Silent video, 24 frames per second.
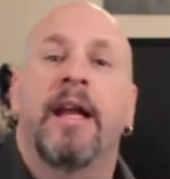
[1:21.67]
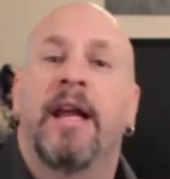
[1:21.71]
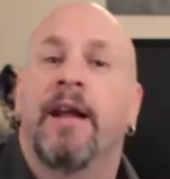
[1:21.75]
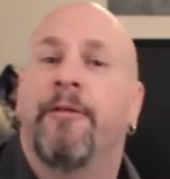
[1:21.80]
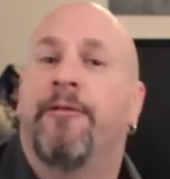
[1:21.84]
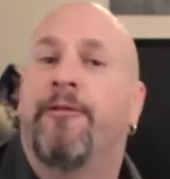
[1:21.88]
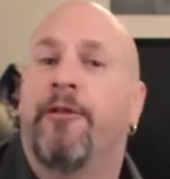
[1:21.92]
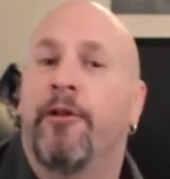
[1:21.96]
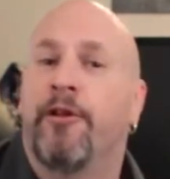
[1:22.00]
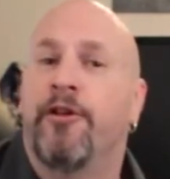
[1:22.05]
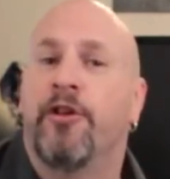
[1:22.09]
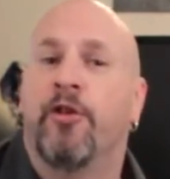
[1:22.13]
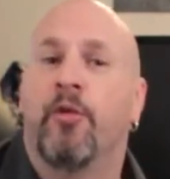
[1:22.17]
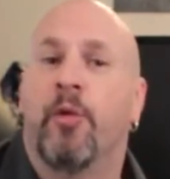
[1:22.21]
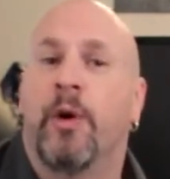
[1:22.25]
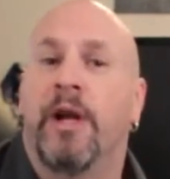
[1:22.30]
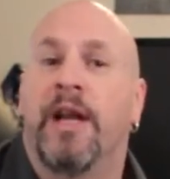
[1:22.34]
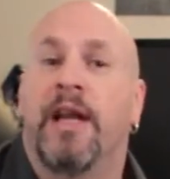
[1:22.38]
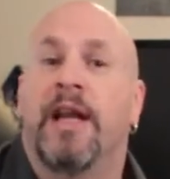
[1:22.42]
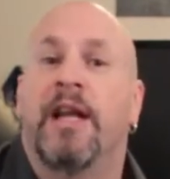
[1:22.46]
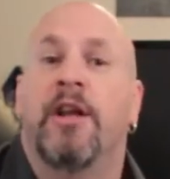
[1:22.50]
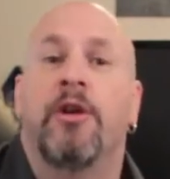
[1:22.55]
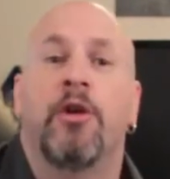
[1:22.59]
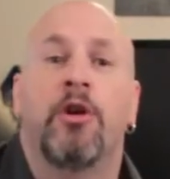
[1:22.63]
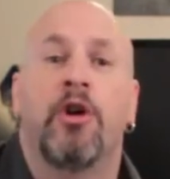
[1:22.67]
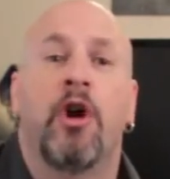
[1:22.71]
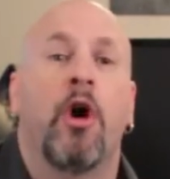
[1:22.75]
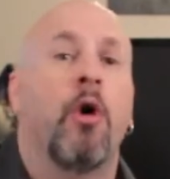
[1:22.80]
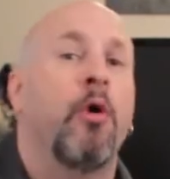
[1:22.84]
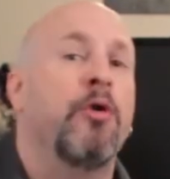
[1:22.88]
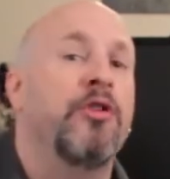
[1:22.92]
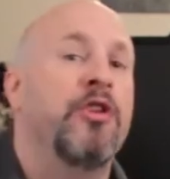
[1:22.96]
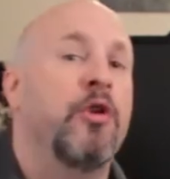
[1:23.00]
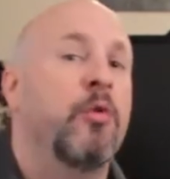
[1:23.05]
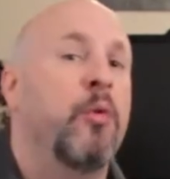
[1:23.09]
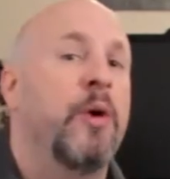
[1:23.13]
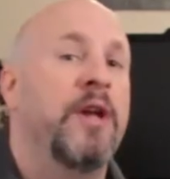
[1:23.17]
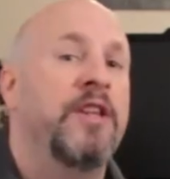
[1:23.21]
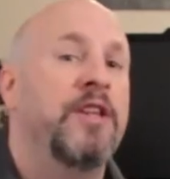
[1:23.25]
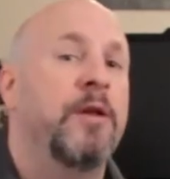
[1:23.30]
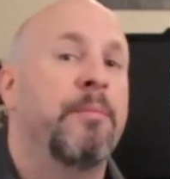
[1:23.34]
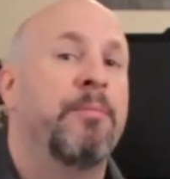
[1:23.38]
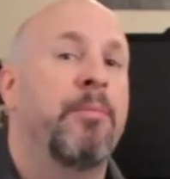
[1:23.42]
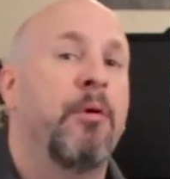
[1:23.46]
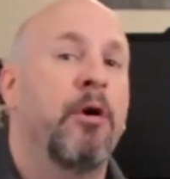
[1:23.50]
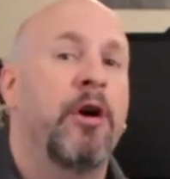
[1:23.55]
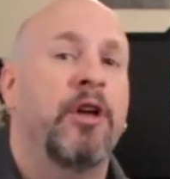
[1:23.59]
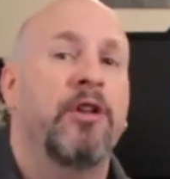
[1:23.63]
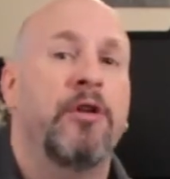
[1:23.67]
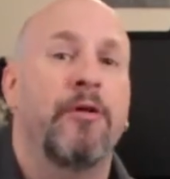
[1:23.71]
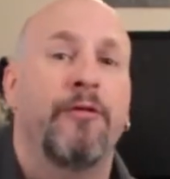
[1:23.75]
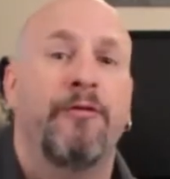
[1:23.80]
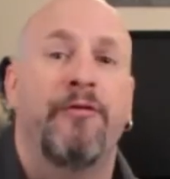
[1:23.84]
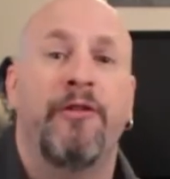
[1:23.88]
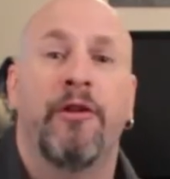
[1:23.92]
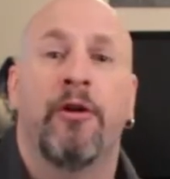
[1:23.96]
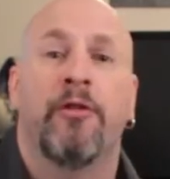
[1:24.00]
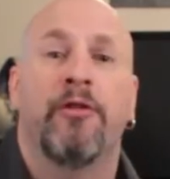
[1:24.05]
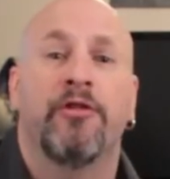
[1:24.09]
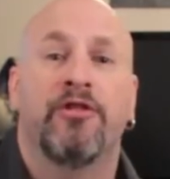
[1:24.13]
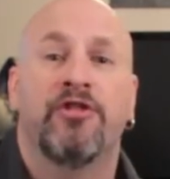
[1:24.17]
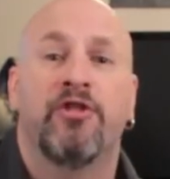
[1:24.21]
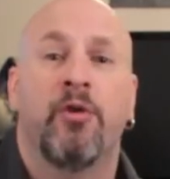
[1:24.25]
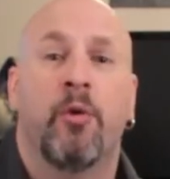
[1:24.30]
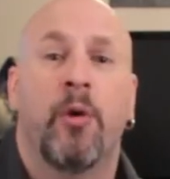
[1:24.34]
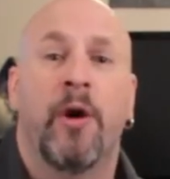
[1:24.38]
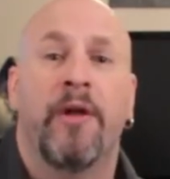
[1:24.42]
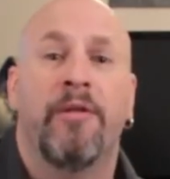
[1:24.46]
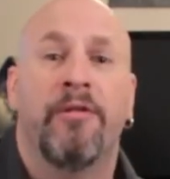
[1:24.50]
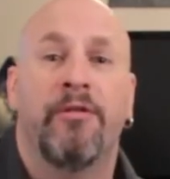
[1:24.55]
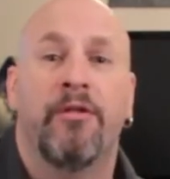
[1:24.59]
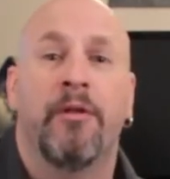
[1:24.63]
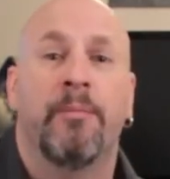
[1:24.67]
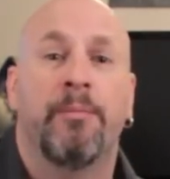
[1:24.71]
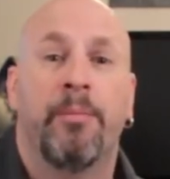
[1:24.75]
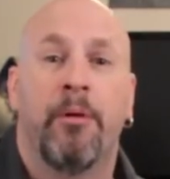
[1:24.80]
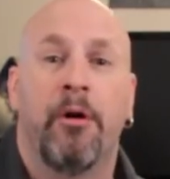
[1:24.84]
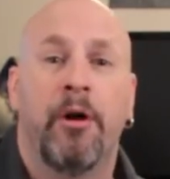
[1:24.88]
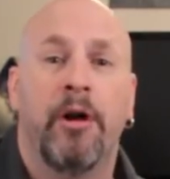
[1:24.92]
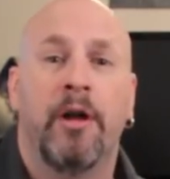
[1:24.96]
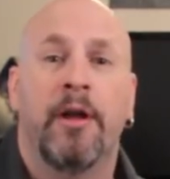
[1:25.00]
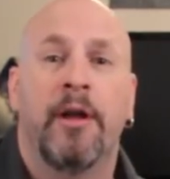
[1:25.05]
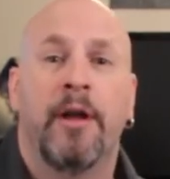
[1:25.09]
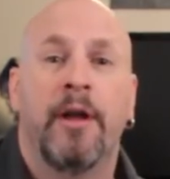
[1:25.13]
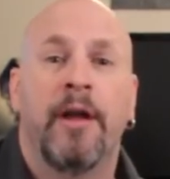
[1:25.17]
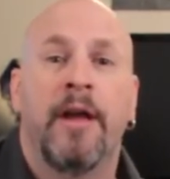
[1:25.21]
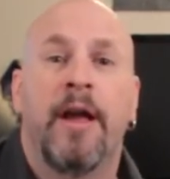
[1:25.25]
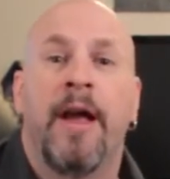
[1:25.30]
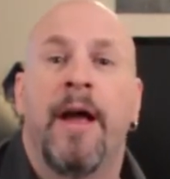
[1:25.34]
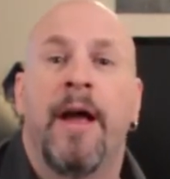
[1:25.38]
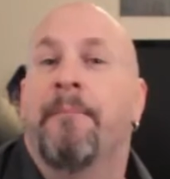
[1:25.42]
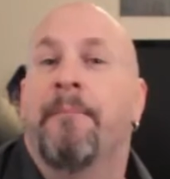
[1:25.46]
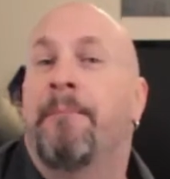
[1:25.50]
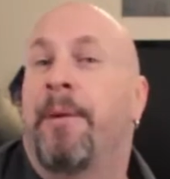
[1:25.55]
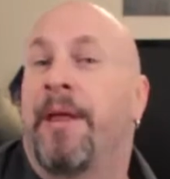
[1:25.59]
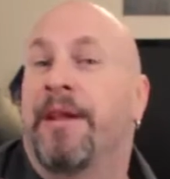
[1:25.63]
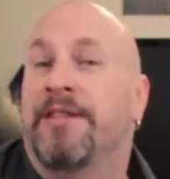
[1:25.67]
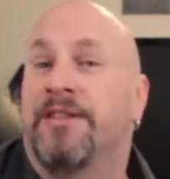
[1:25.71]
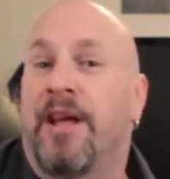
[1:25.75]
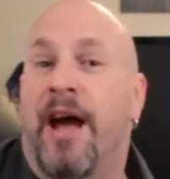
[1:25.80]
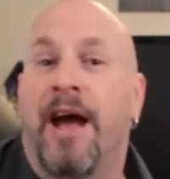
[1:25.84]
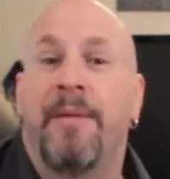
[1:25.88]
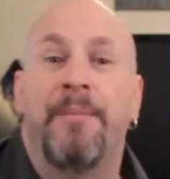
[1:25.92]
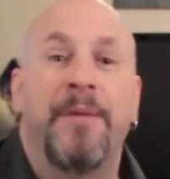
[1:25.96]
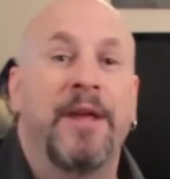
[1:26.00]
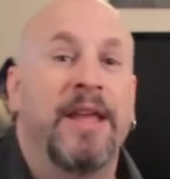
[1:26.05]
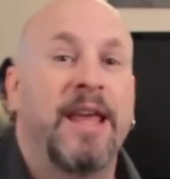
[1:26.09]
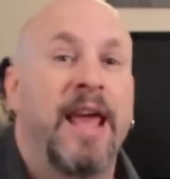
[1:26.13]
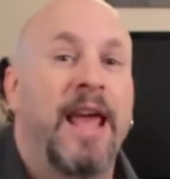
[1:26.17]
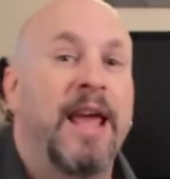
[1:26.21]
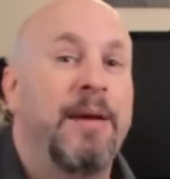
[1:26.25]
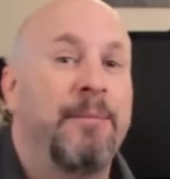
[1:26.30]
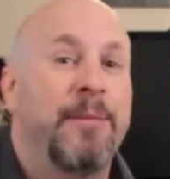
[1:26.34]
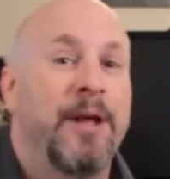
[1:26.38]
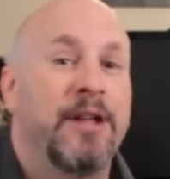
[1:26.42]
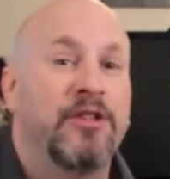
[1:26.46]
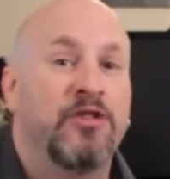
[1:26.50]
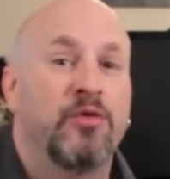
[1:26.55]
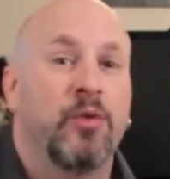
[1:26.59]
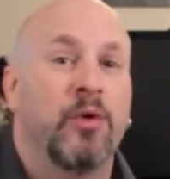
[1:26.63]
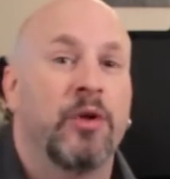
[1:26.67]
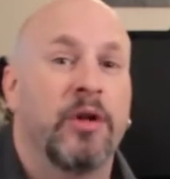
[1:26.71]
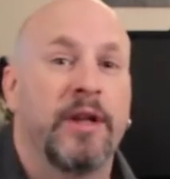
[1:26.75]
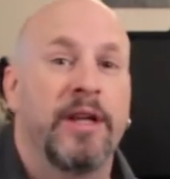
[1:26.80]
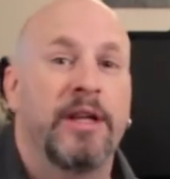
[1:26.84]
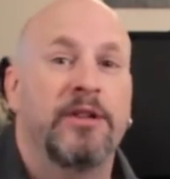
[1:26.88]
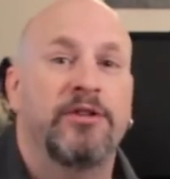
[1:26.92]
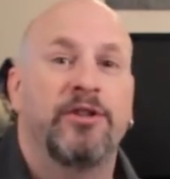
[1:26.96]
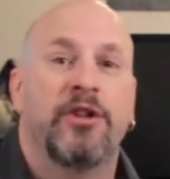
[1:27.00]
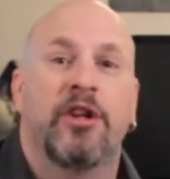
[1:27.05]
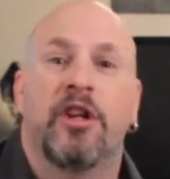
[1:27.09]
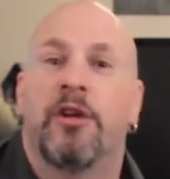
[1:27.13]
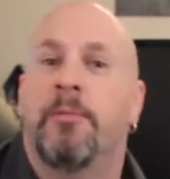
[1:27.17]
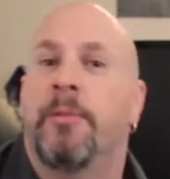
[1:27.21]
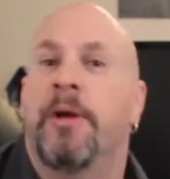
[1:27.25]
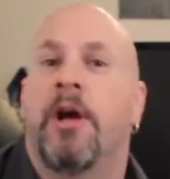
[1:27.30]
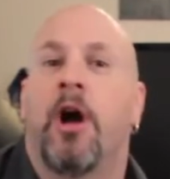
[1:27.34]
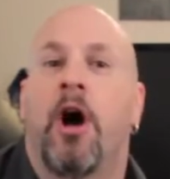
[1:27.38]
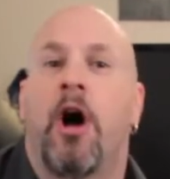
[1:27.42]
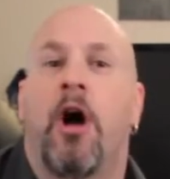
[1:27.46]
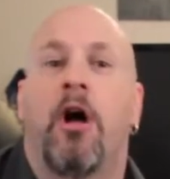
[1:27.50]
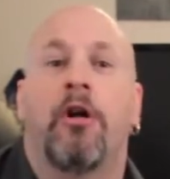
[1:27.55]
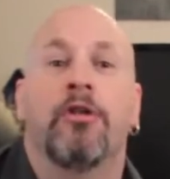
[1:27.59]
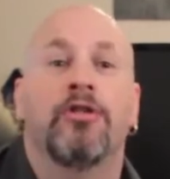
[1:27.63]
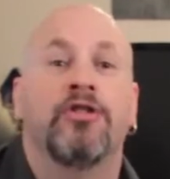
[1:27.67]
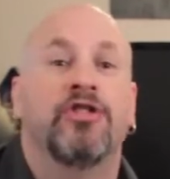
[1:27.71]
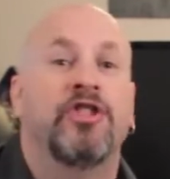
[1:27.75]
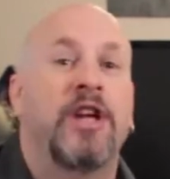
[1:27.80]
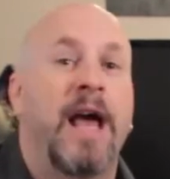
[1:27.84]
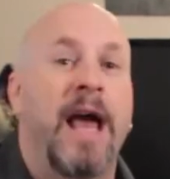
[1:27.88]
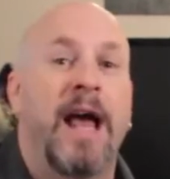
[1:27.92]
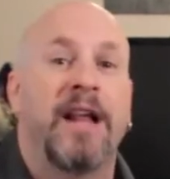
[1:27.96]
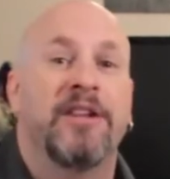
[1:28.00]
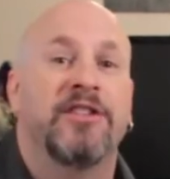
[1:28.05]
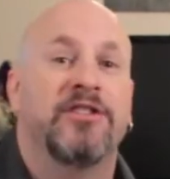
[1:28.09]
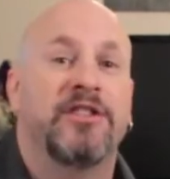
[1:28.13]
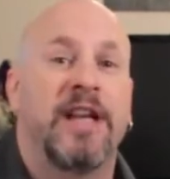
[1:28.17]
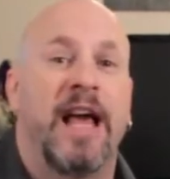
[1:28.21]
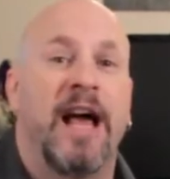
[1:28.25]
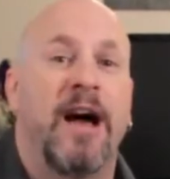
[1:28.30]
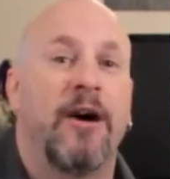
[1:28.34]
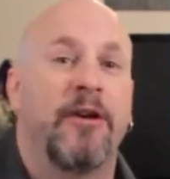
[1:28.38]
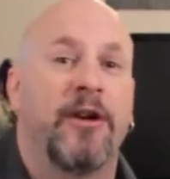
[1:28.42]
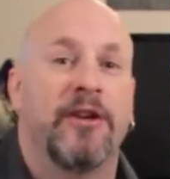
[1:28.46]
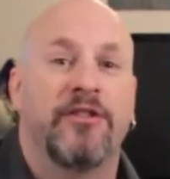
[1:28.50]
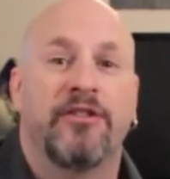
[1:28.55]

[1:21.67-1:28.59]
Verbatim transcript: If you're into reading and you go and you read the book and you feel the story through the book, by the time the game gets released, you're going to be all jazzed out.